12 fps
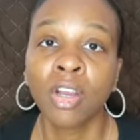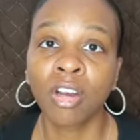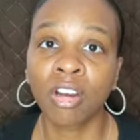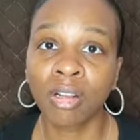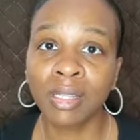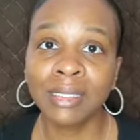
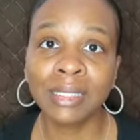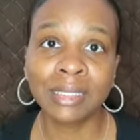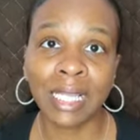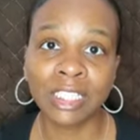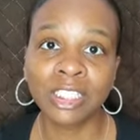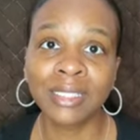early
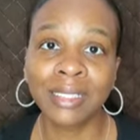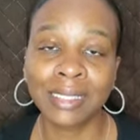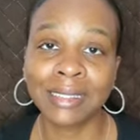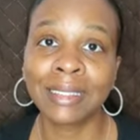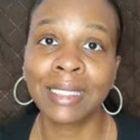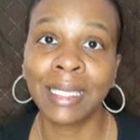detection
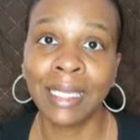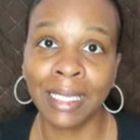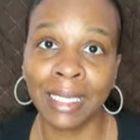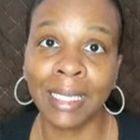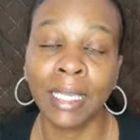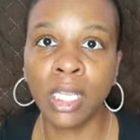is
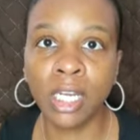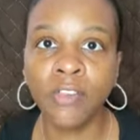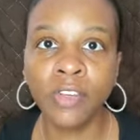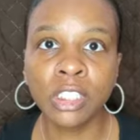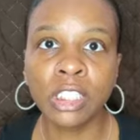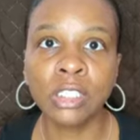key.
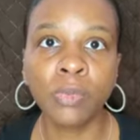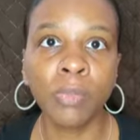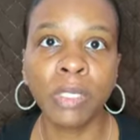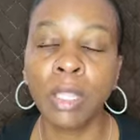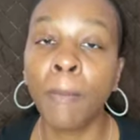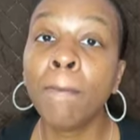Interventions would
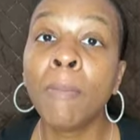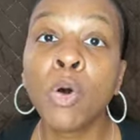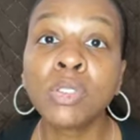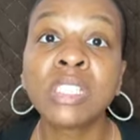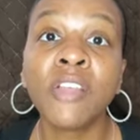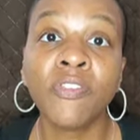be the
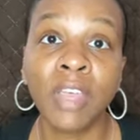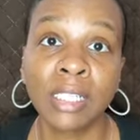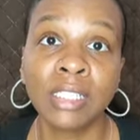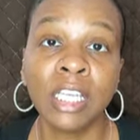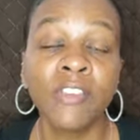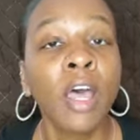most
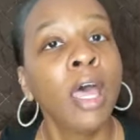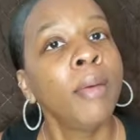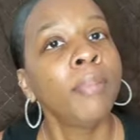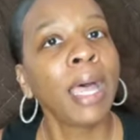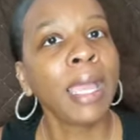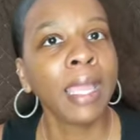effective
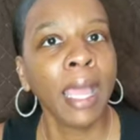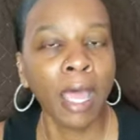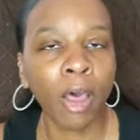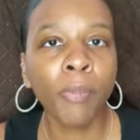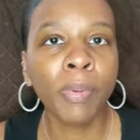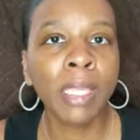by
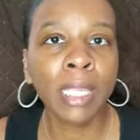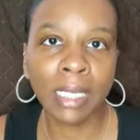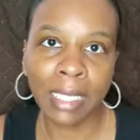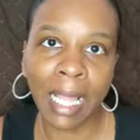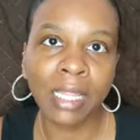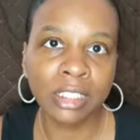helping
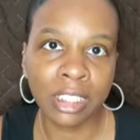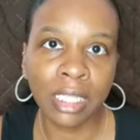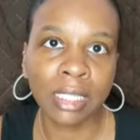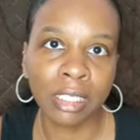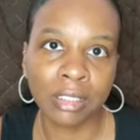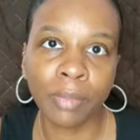acknowledging
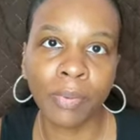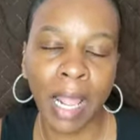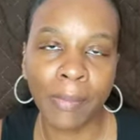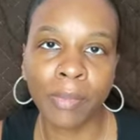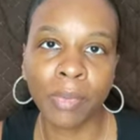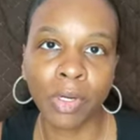that there's a
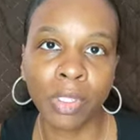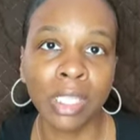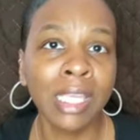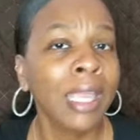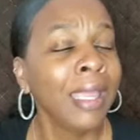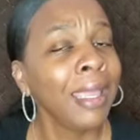problem
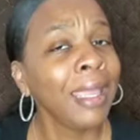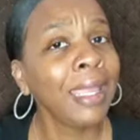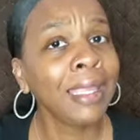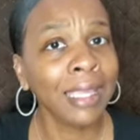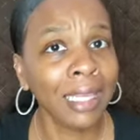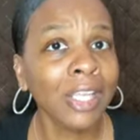early
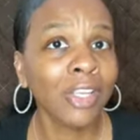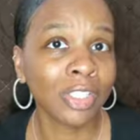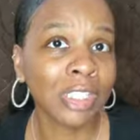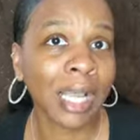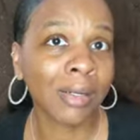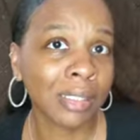and getting your
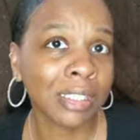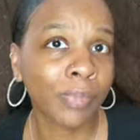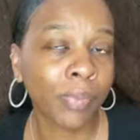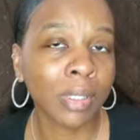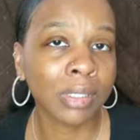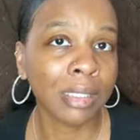child the
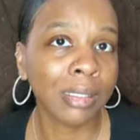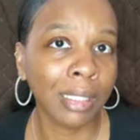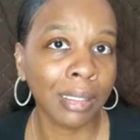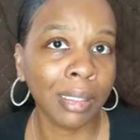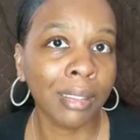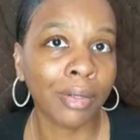support that they
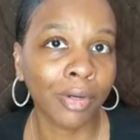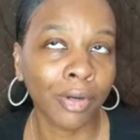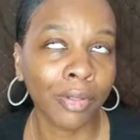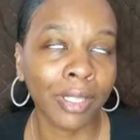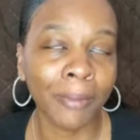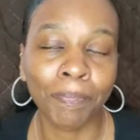need
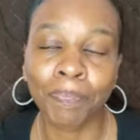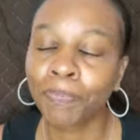early.